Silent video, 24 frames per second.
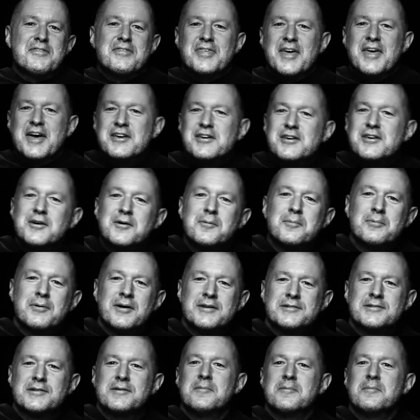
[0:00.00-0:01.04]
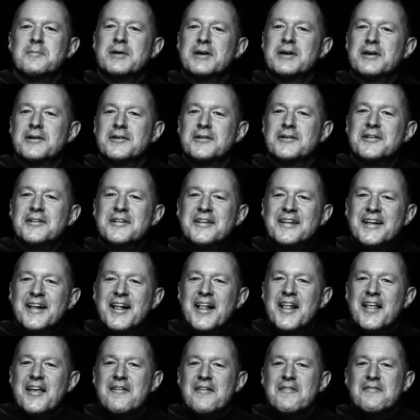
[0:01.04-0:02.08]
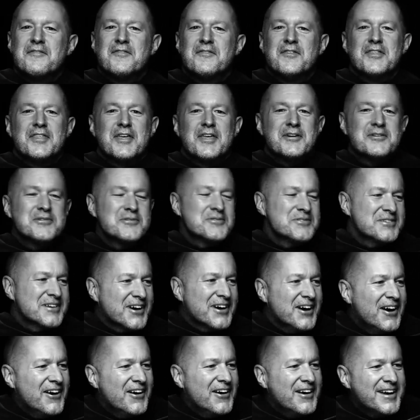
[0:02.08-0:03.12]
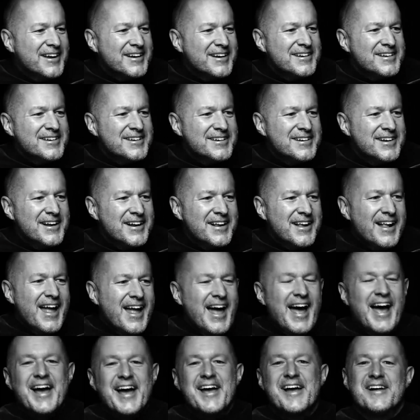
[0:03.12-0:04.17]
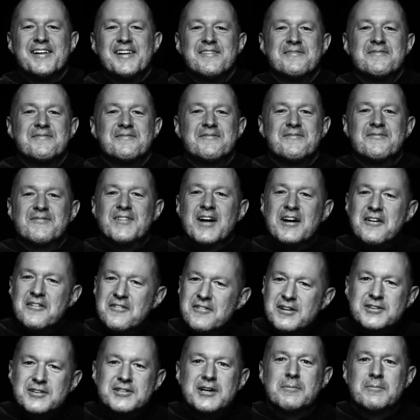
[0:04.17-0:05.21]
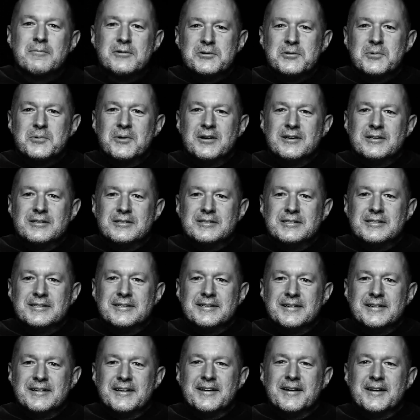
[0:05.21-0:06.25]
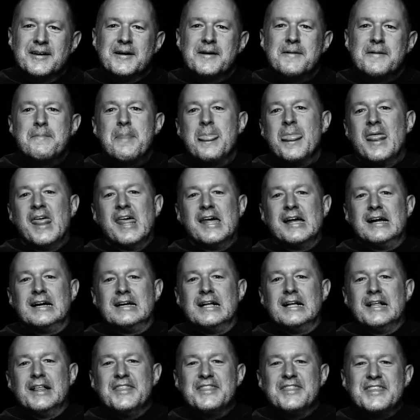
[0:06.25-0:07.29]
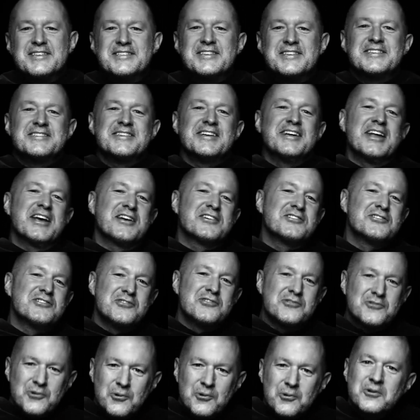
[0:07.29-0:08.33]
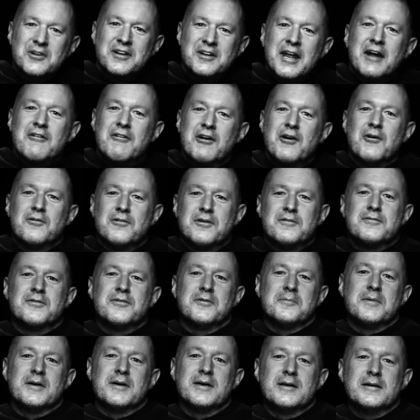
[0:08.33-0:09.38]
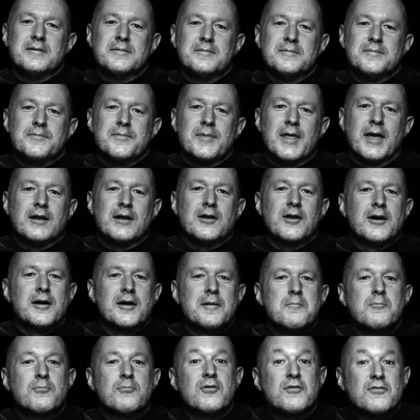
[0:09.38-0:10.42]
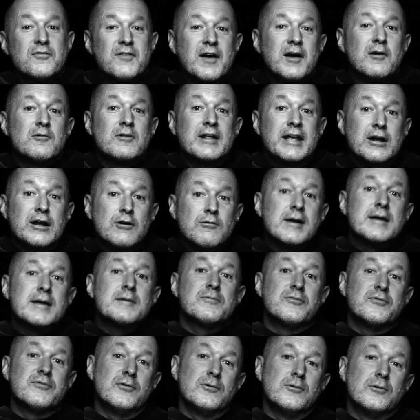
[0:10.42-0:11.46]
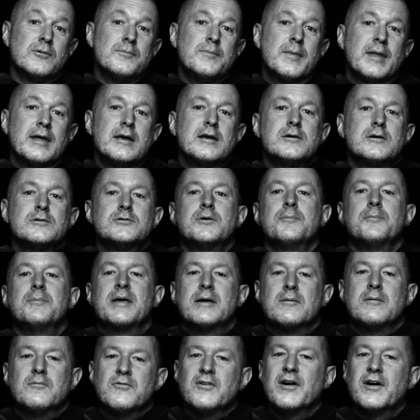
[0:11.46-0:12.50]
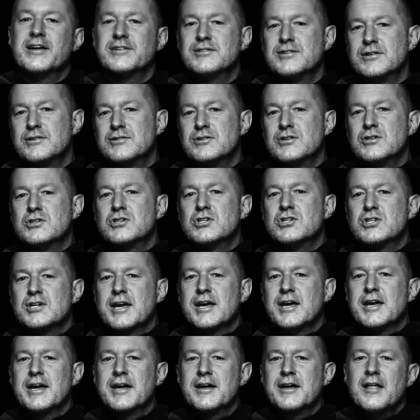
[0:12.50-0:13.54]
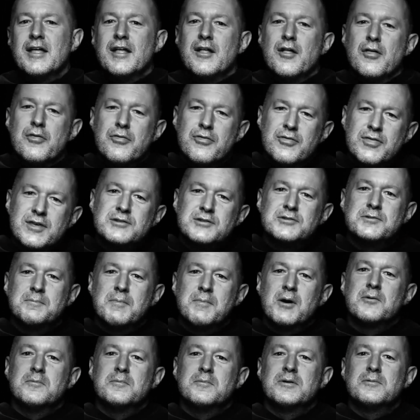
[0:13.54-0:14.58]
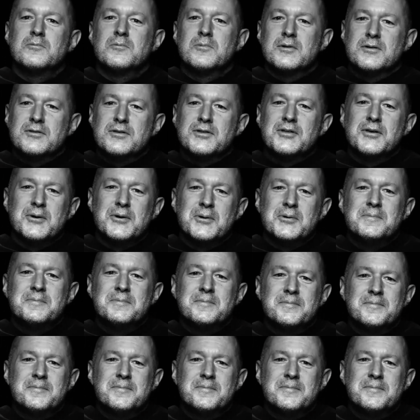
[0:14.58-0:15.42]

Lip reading: Thank you, President Beale, for those kind and very generous words. This is an extraordinary honor for me, and I am profoundly grateful to be invited to share this moment with you.